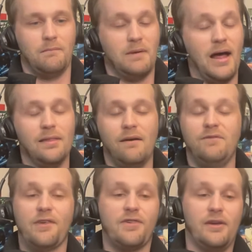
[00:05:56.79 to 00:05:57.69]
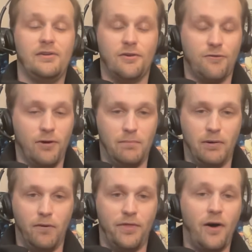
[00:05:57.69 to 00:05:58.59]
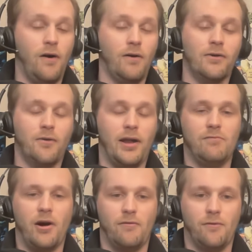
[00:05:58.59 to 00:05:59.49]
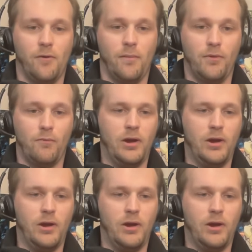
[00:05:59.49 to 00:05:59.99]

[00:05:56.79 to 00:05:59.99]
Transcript: I love this industry, but with all creative art forms, we